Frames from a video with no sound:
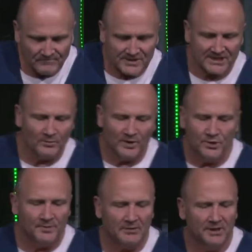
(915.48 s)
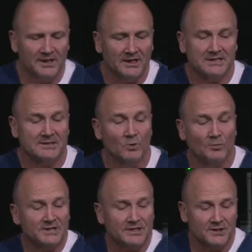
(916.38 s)
See, when you become a leader, this is
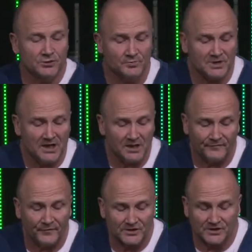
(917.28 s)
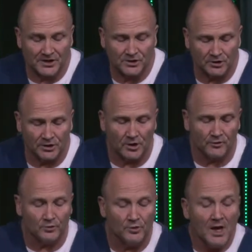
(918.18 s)
what we see in the scripture here. The first test you're going to
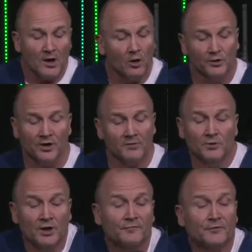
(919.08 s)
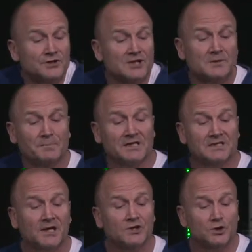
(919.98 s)
go through, or not the first test, but a
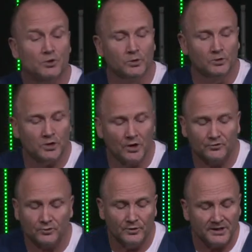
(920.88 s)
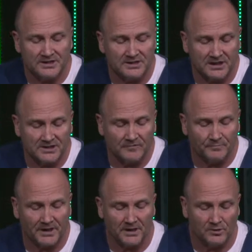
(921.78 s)
test you will go through is the test
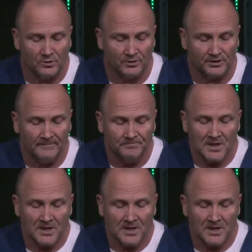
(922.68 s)
of being ignored.